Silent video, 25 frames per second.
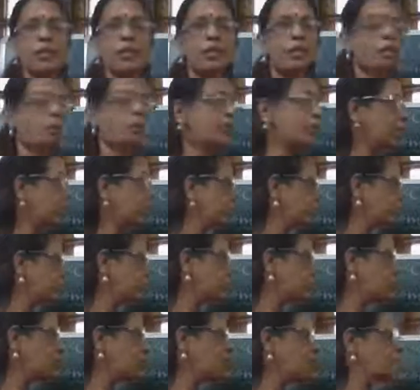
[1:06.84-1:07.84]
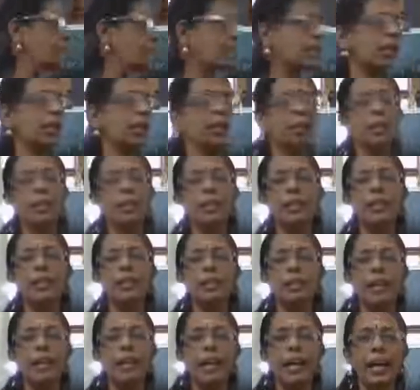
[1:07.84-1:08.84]
solution is blue in color.
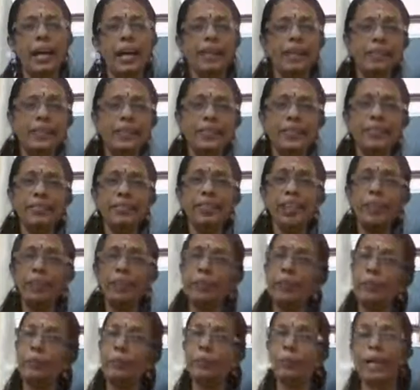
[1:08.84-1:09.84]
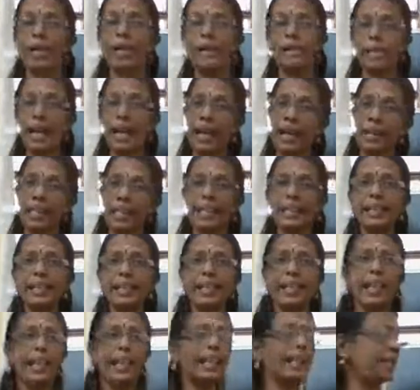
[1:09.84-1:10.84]
And when we place
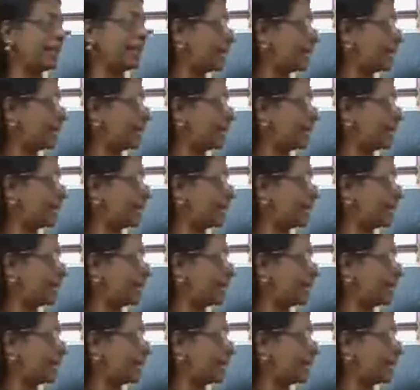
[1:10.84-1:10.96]
iron nail